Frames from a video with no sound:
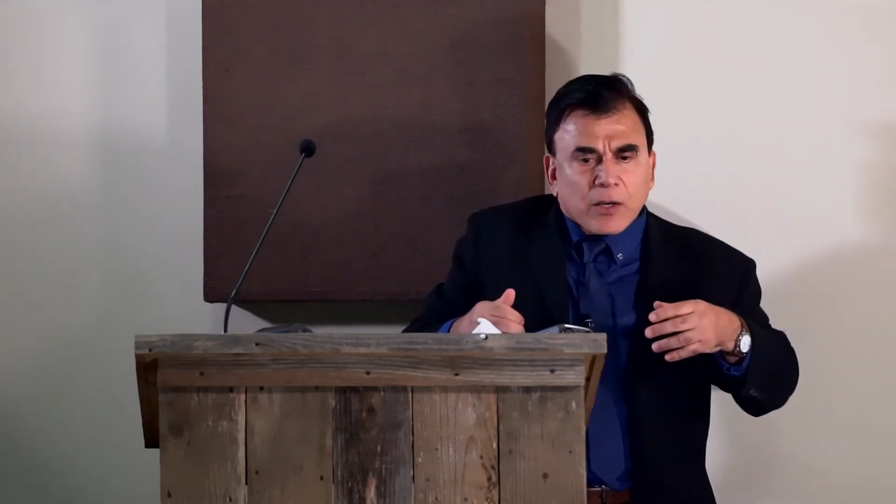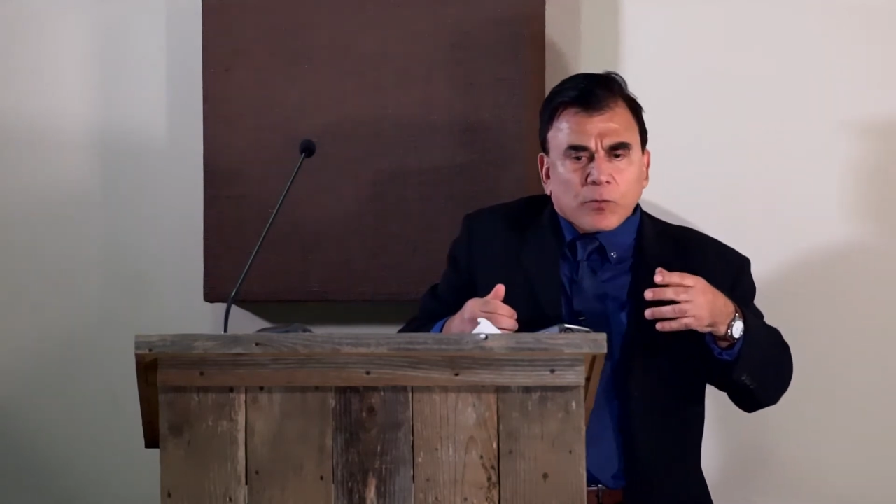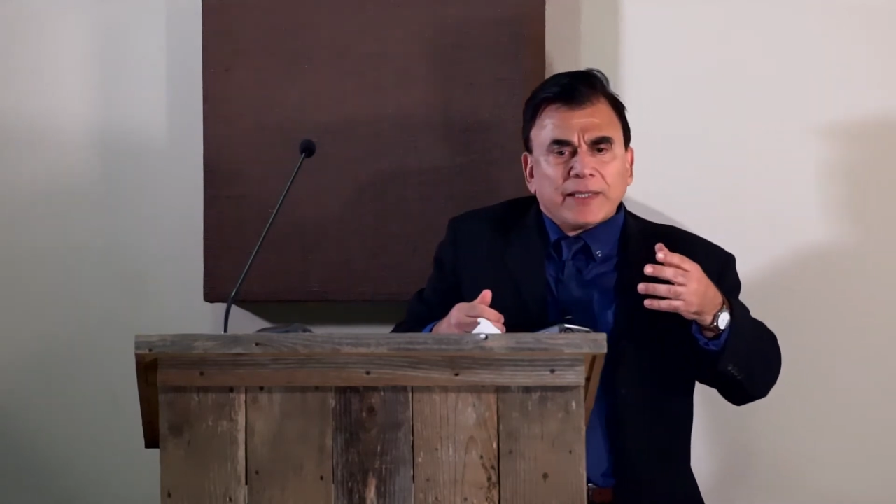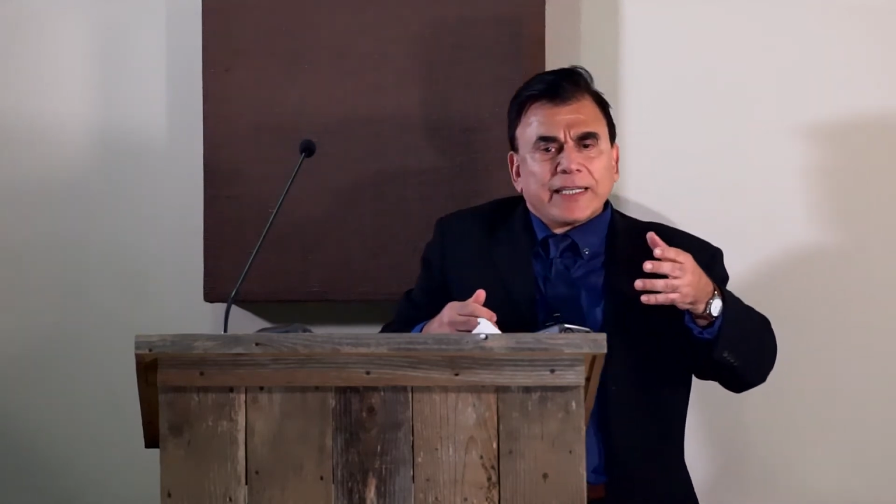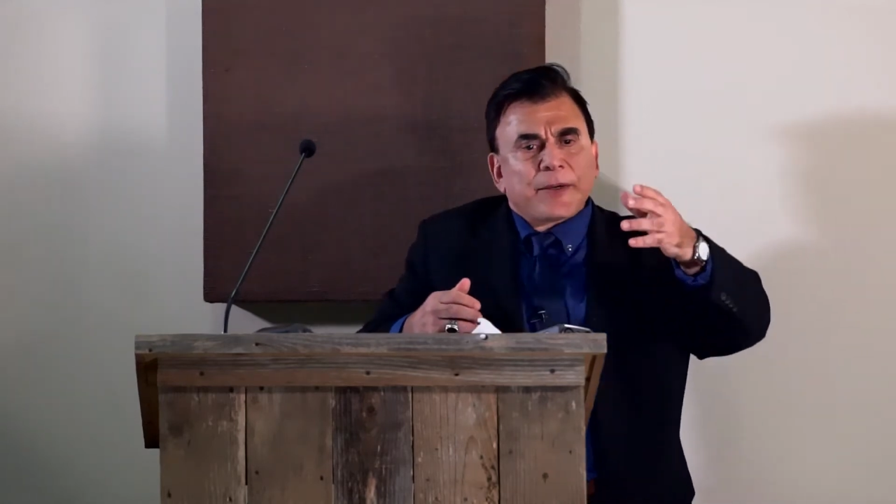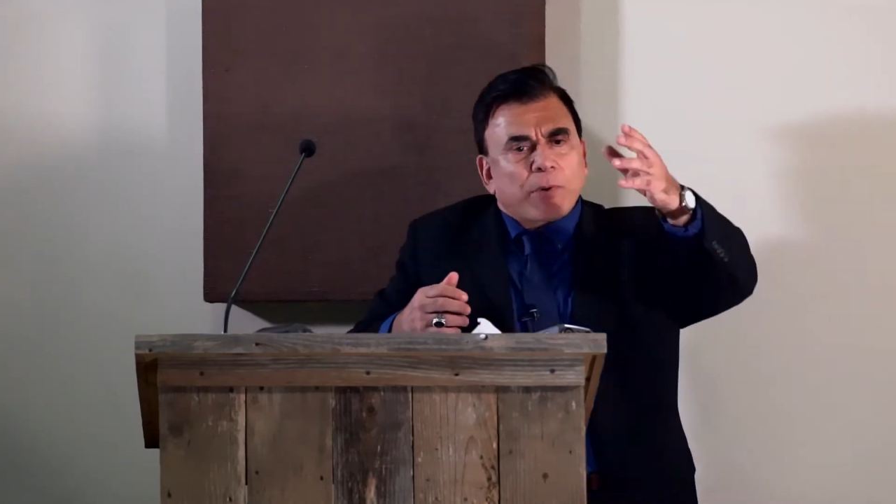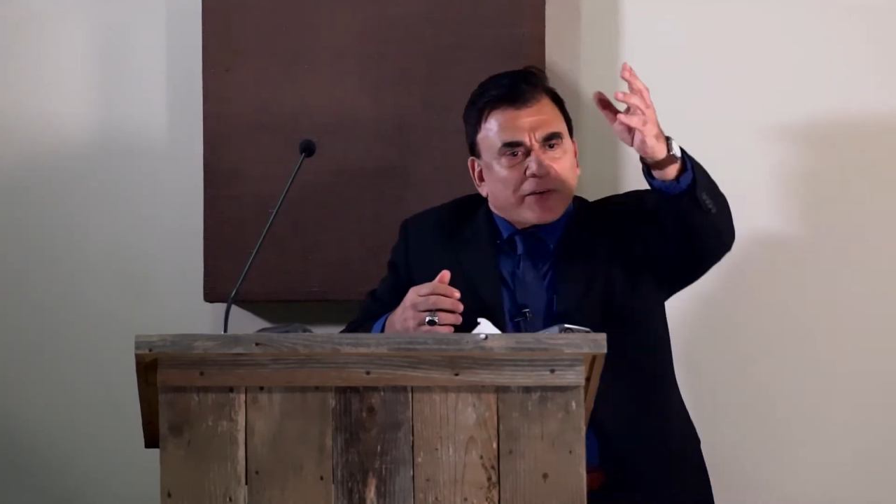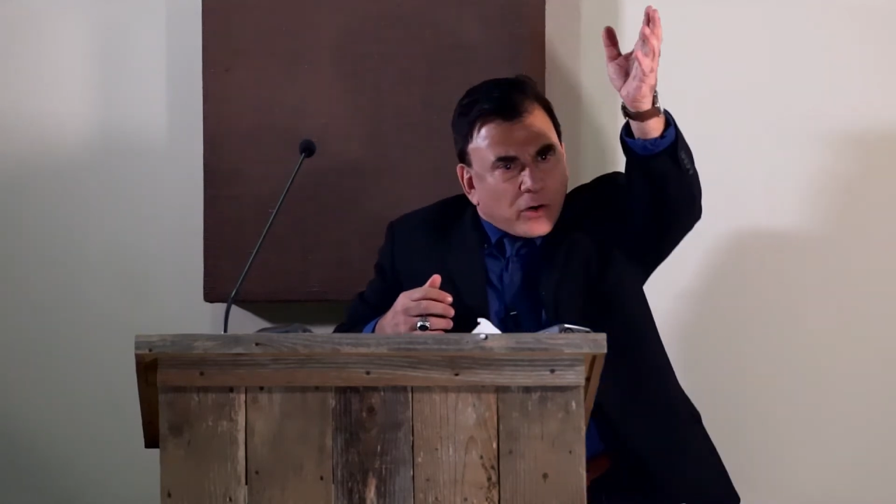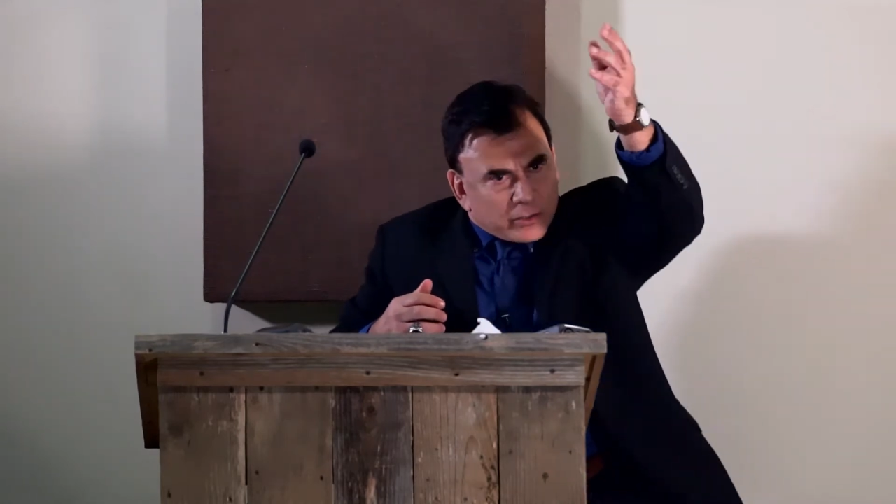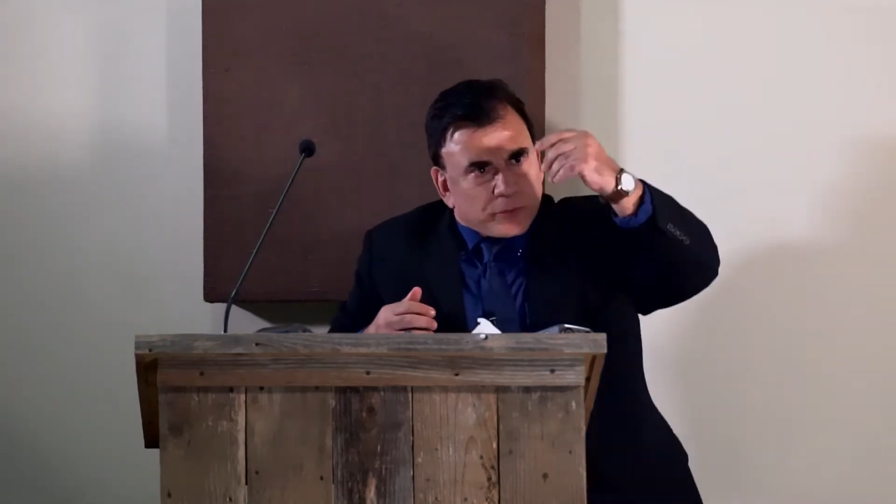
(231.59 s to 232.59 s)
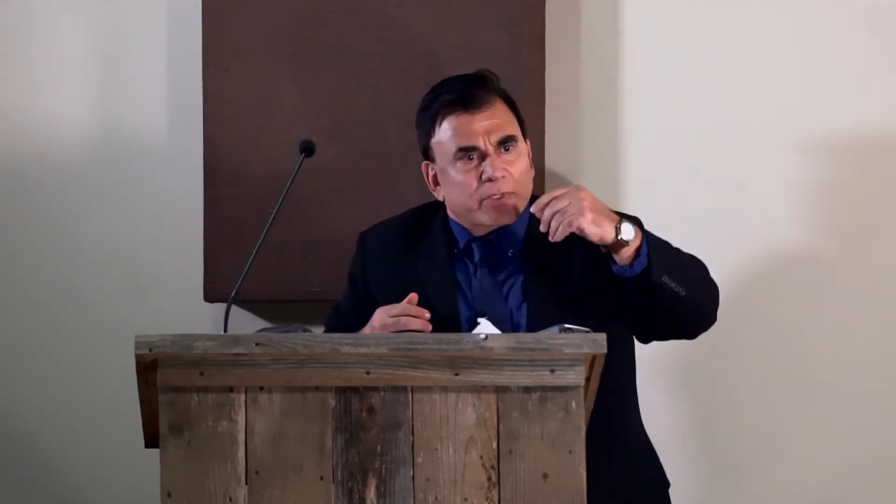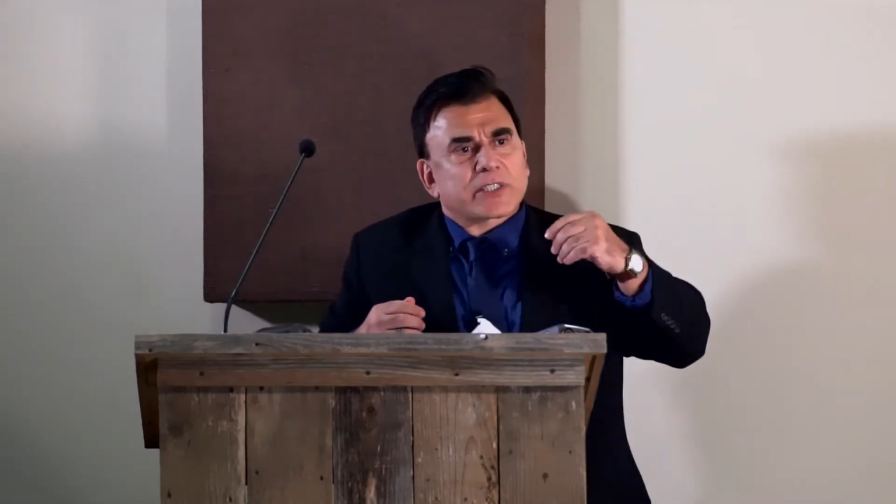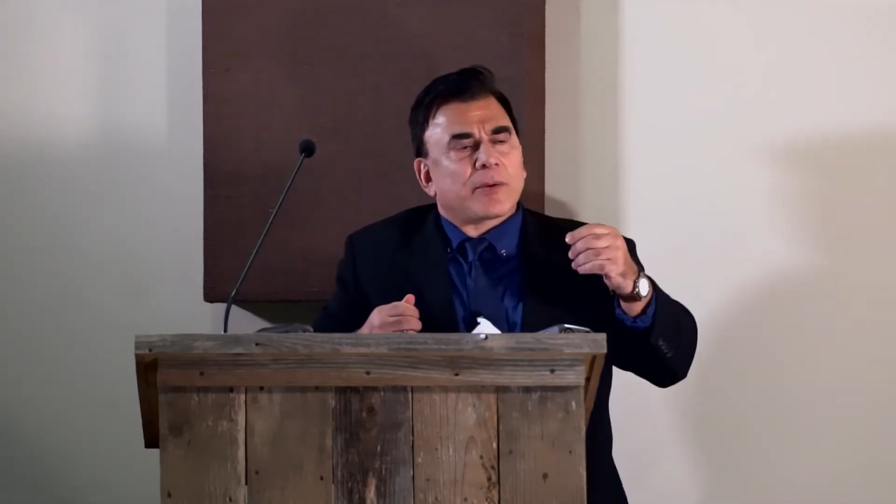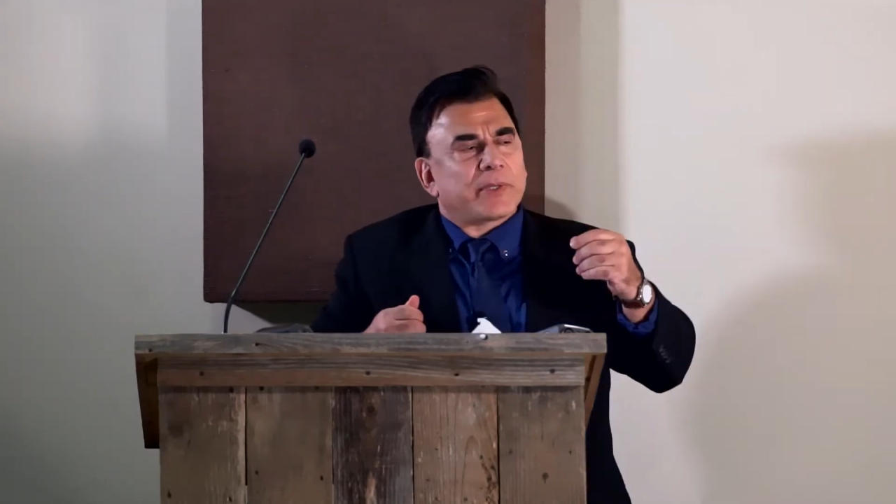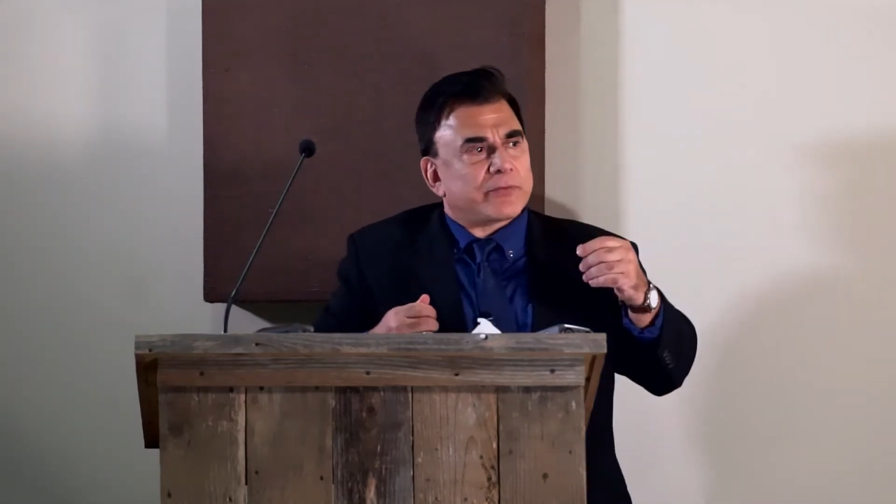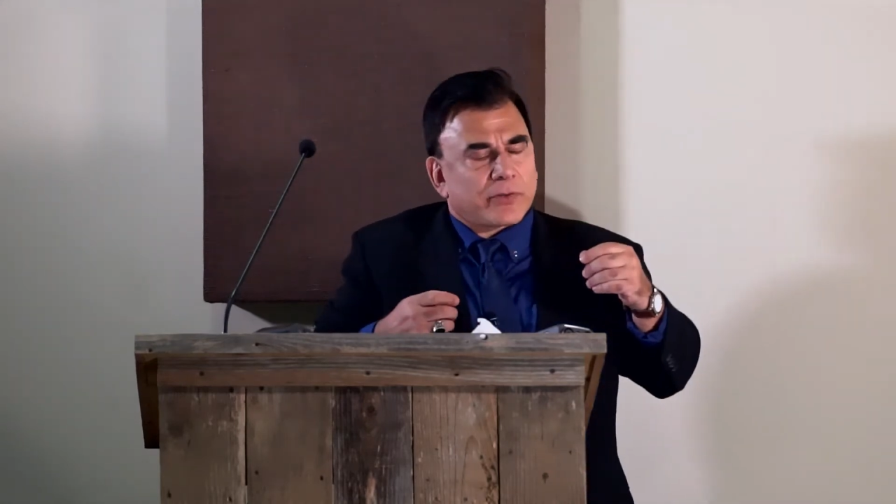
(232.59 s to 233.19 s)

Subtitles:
One day my father was coming